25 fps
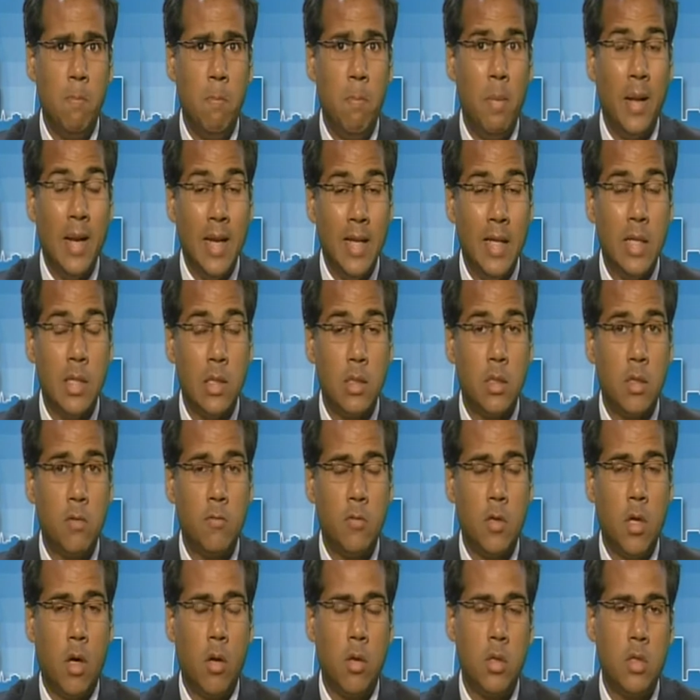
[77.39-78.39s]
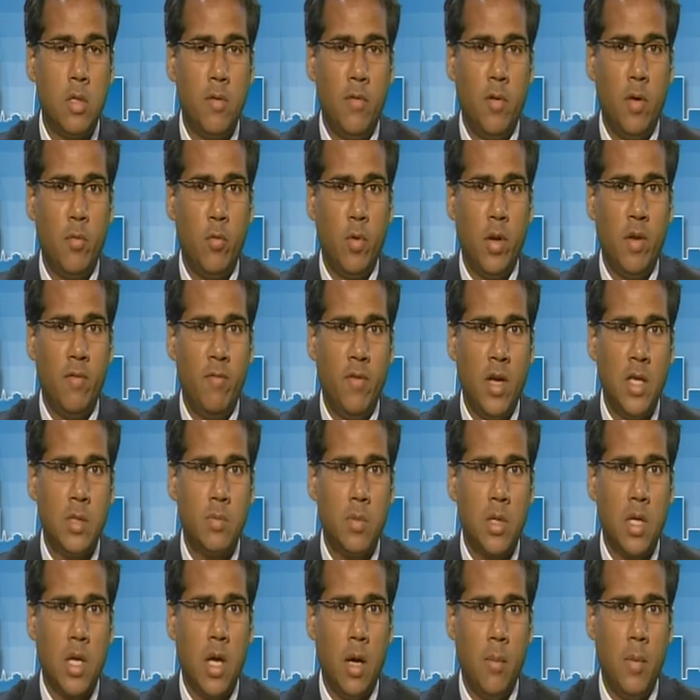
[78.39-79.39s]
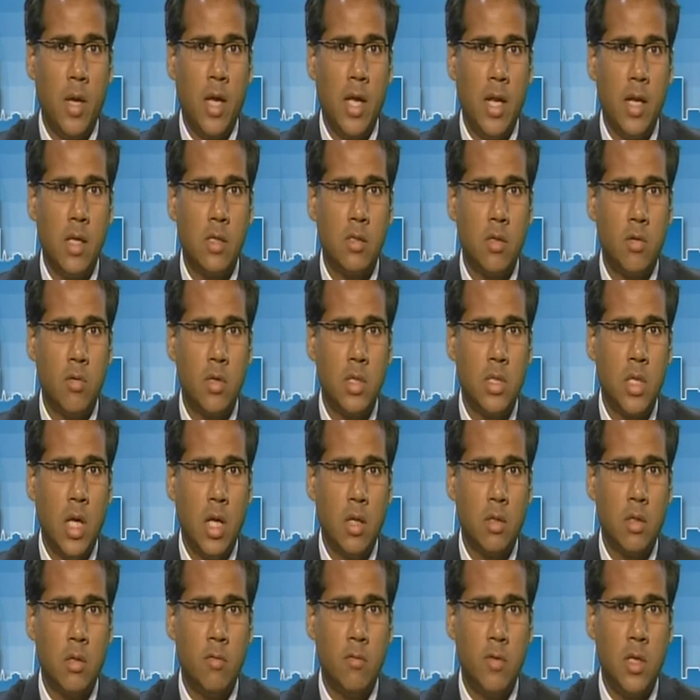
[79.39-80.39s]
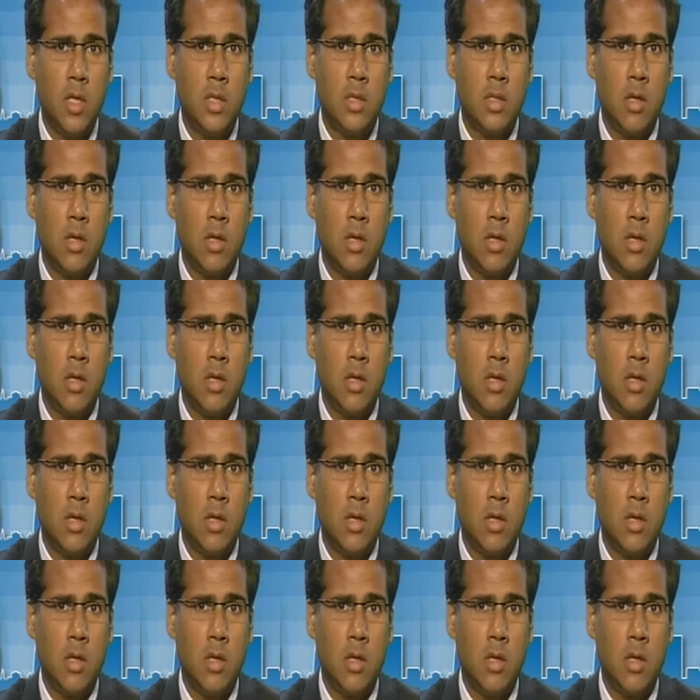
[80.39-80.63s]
billions of dollars of inward investment coming in as a result of this.